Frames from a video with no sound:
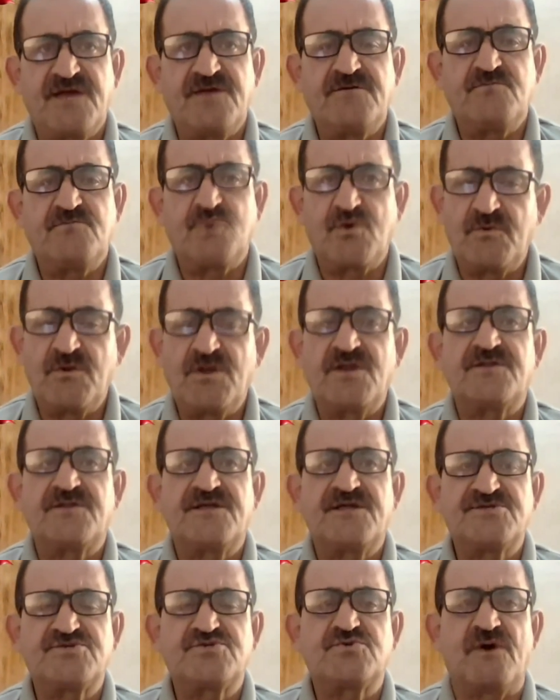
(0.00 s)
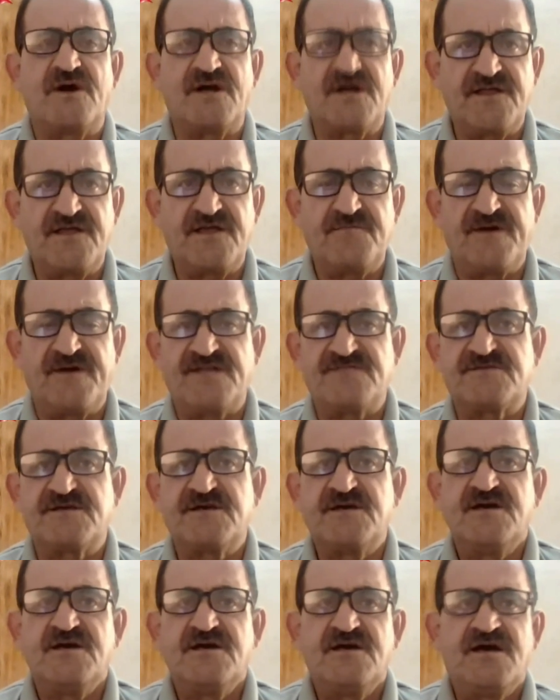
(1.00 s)
we will reach to agreement.
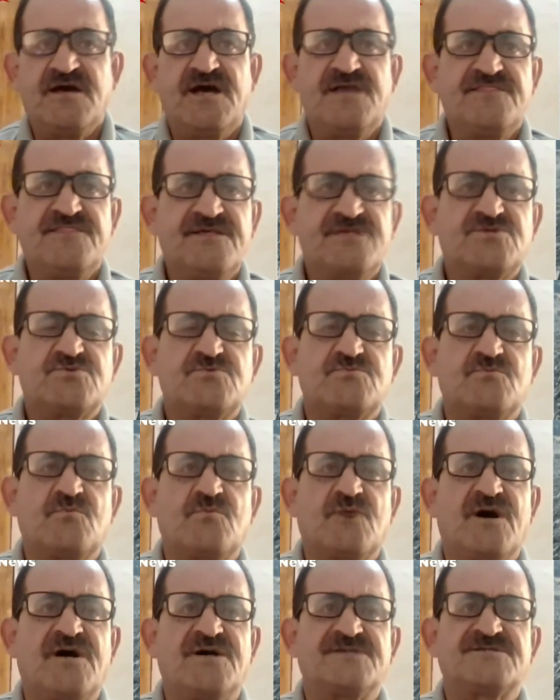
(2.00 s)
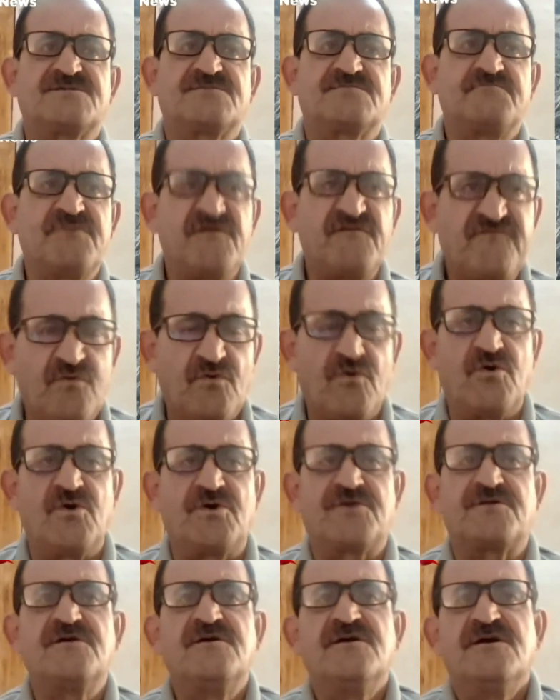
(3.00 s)
And this was
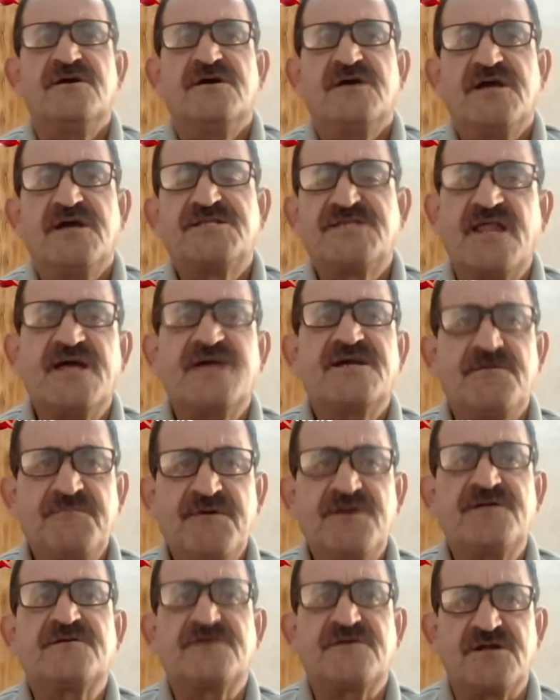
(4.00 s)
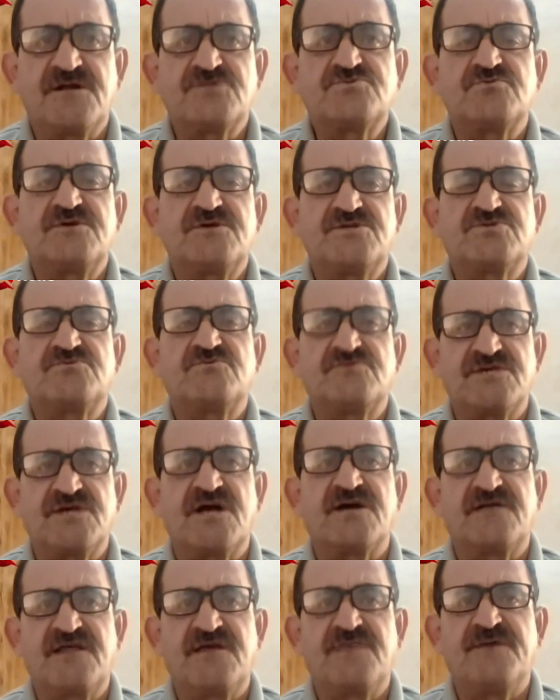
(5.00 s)
before. It's like a miracle to reach this
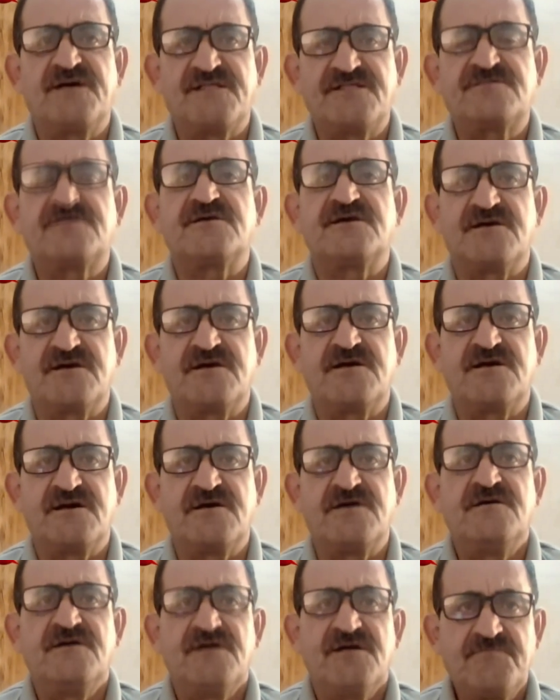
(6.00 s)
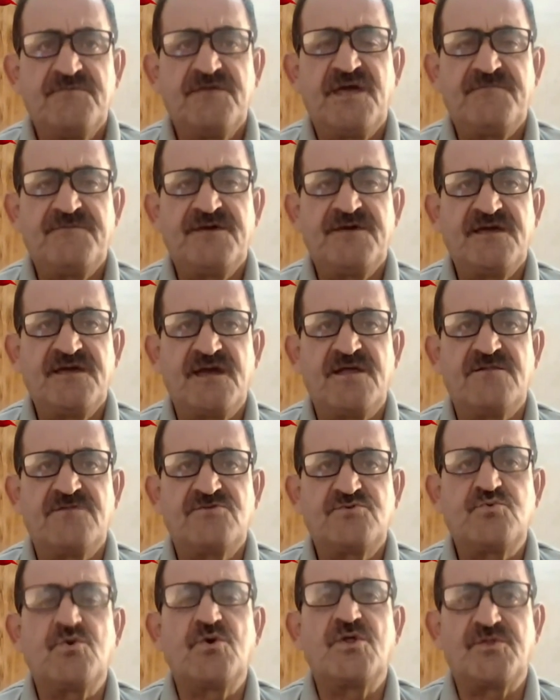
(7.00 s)
agreement, maybe in
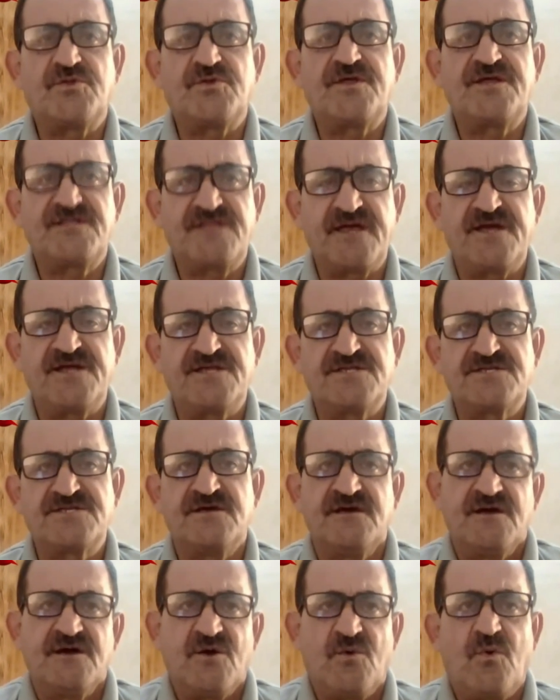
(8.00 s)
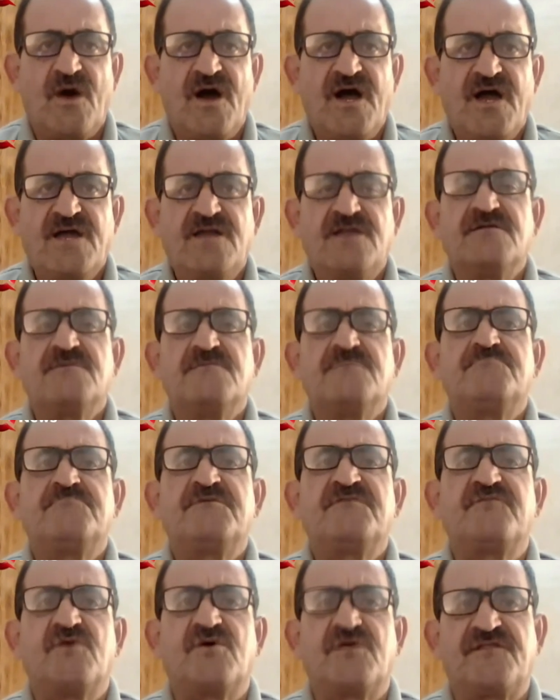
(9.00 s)
2 or 3 days, while
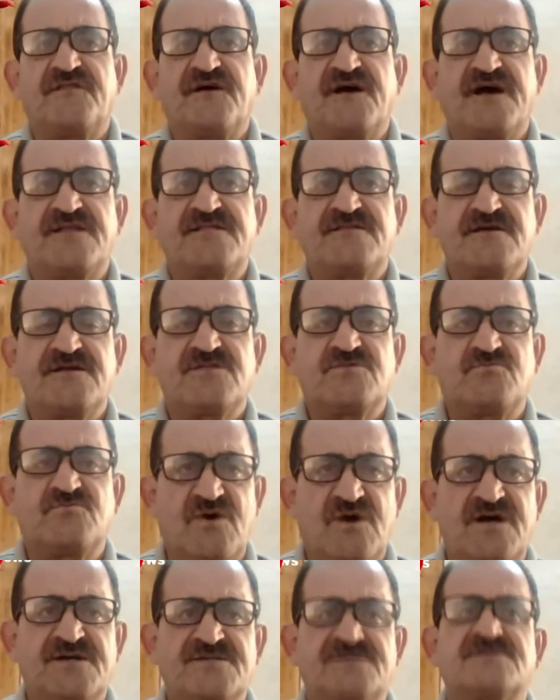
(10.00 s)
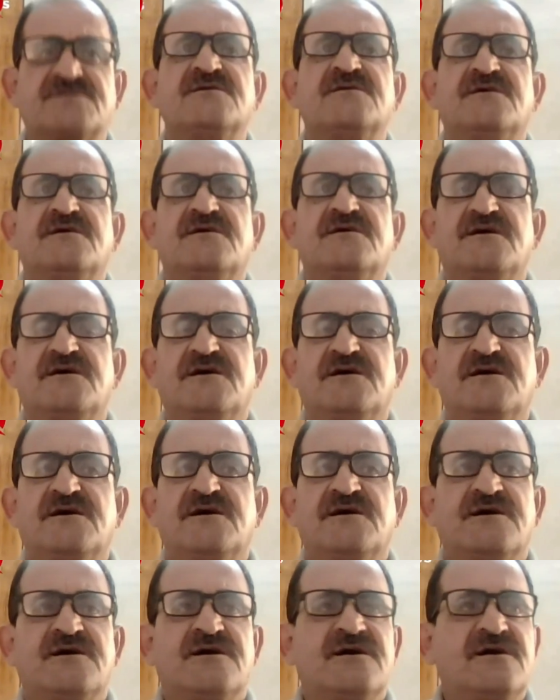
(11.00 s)
before that it was
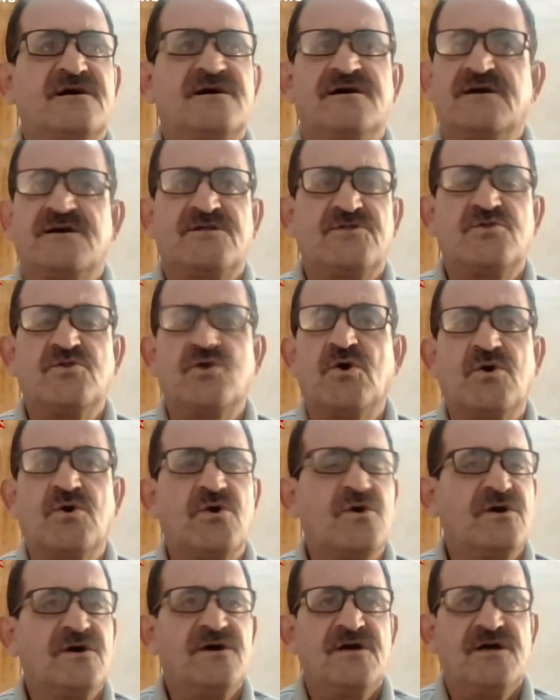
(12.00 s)
no